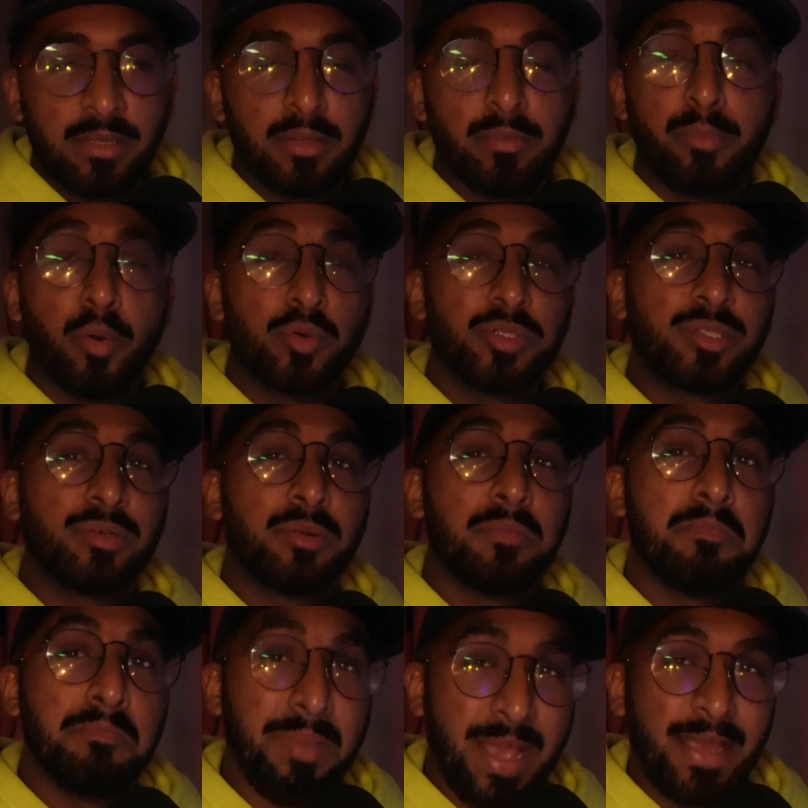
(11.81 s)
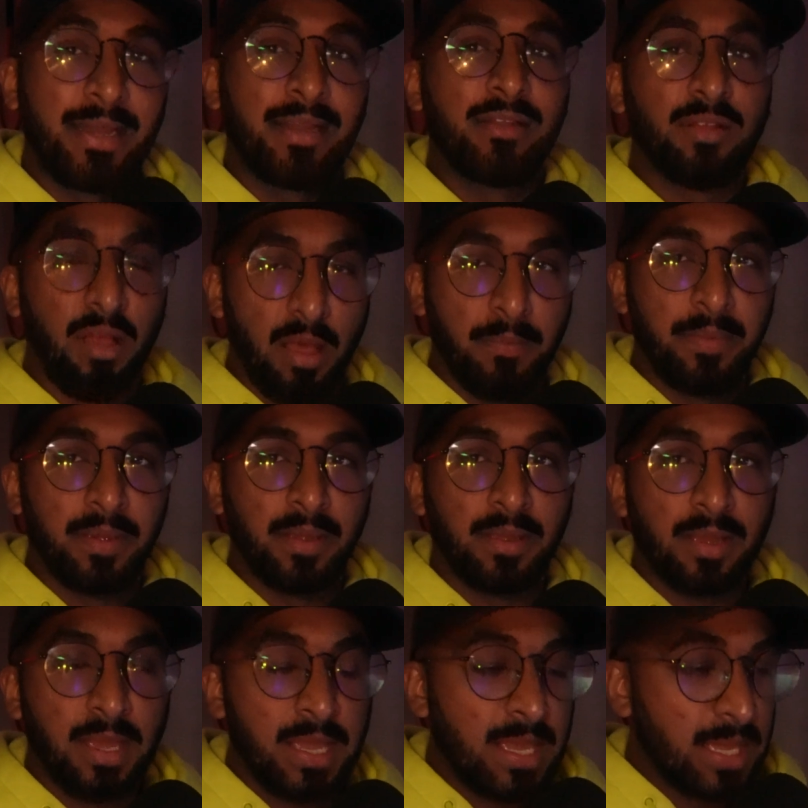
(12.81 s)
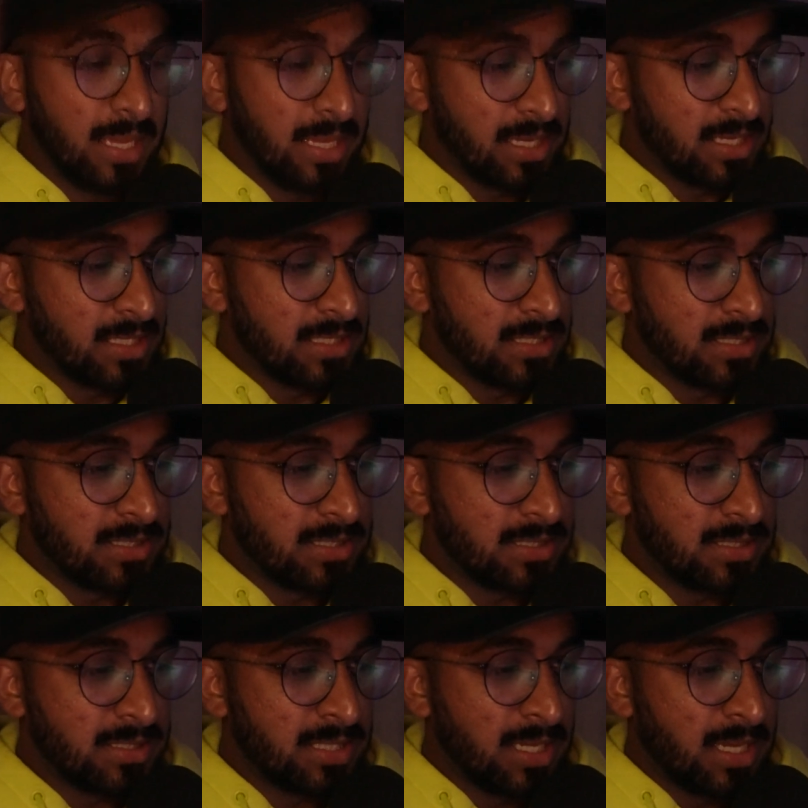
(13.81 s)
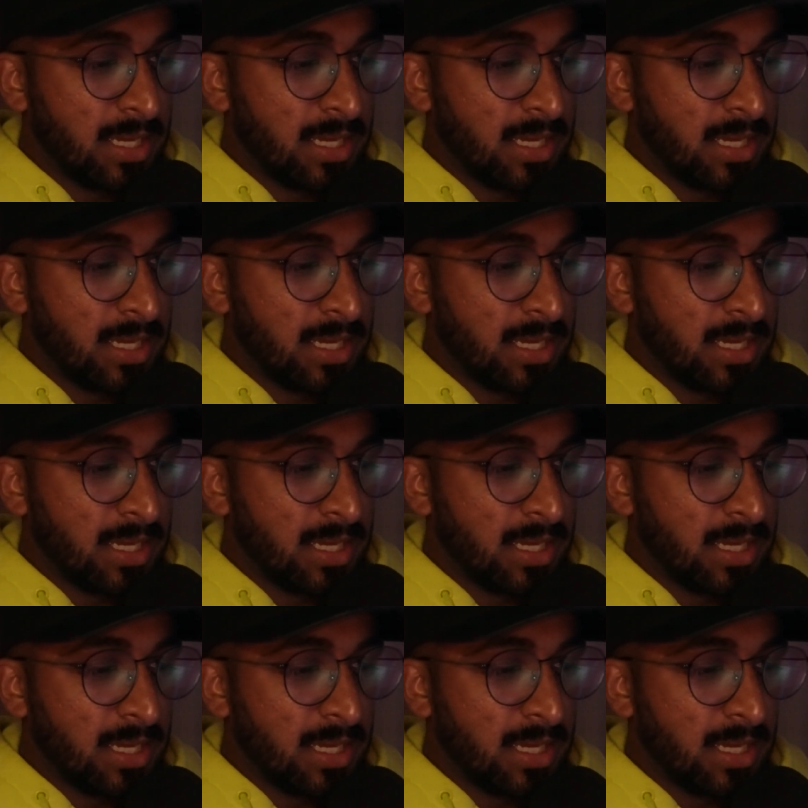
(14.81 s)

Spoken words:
the most dramatic topic is